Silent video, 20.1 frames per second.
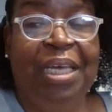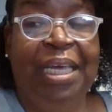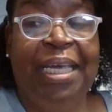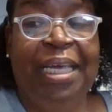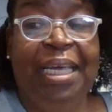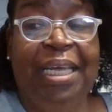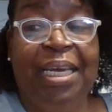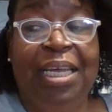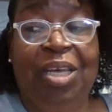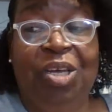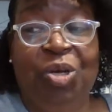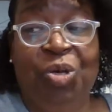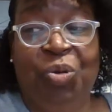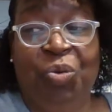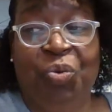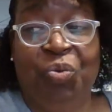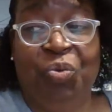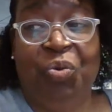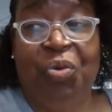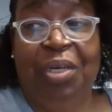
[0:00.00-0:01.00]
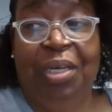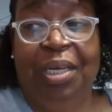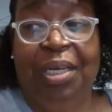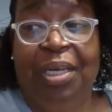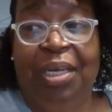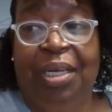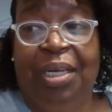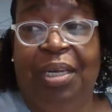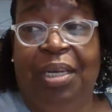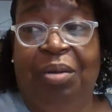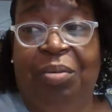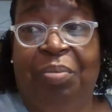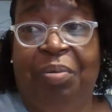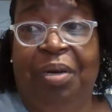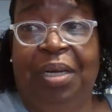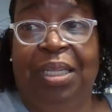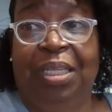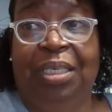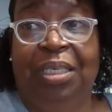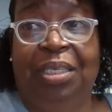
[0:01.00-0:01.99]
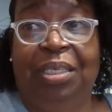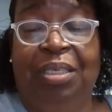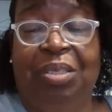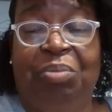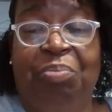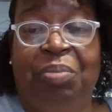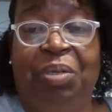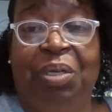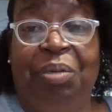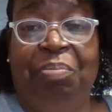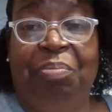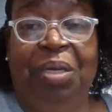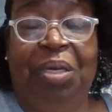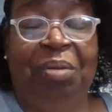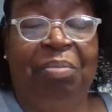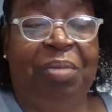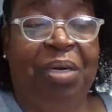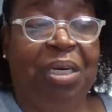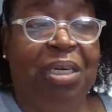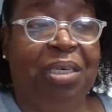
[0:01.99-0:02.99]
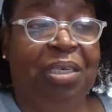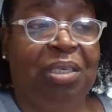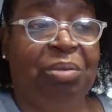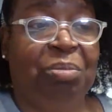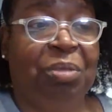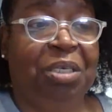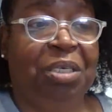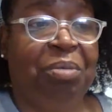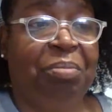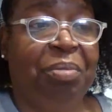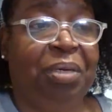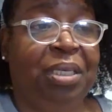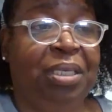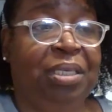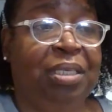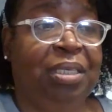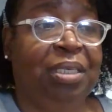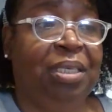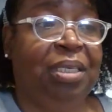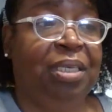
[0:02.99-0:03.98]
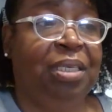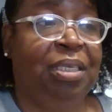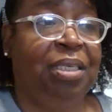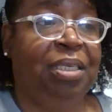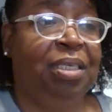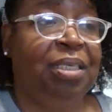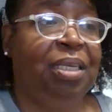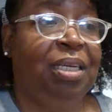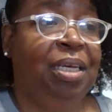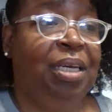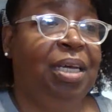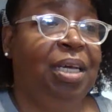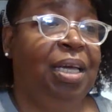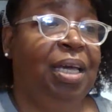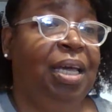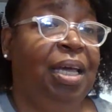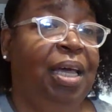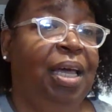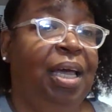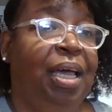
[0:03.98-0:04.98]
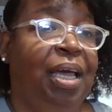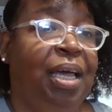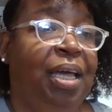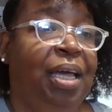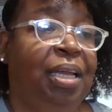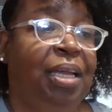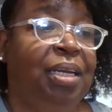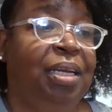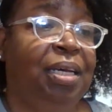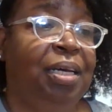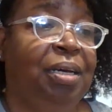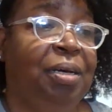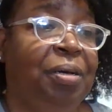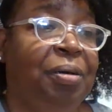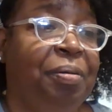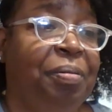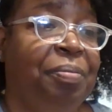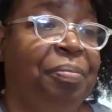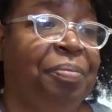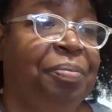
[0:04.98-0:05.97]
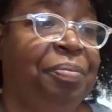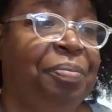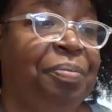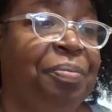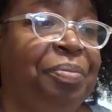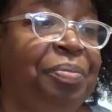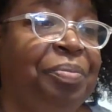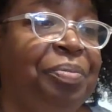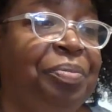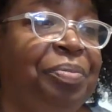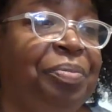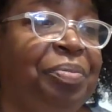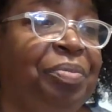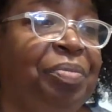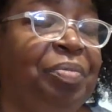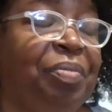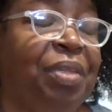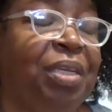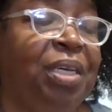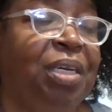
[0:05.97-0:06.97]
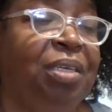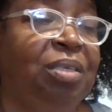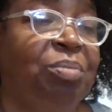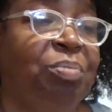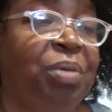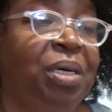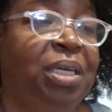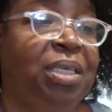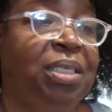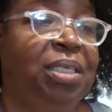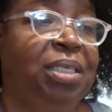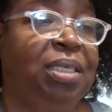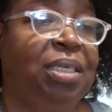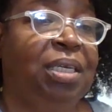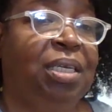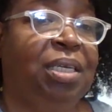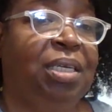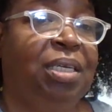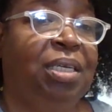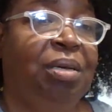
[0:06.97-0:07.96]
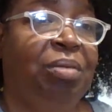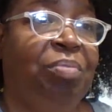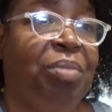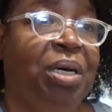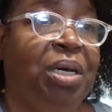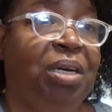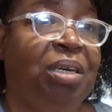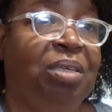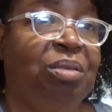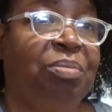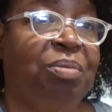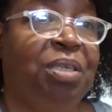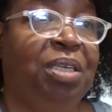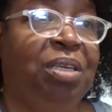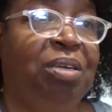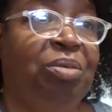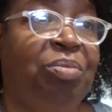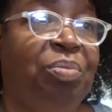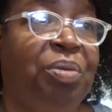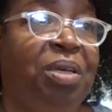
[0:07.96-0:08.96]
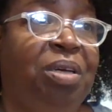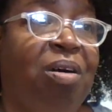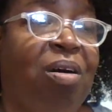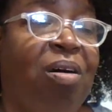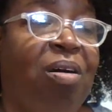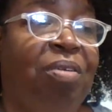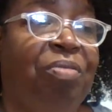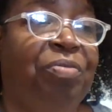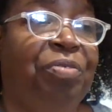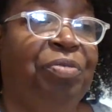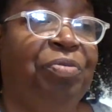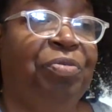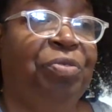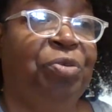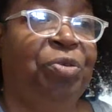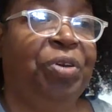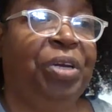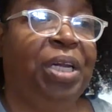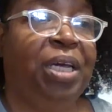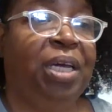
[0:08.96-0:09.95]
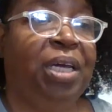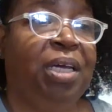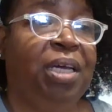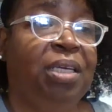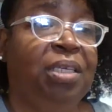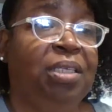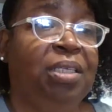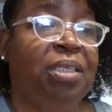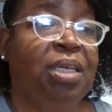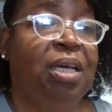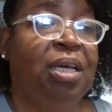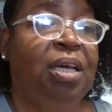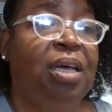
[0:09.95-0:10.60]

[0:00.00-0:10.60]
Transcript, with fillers: anywho, it'll probably just be me, my husband, and my son and um because my son and my husband they'll be off for four days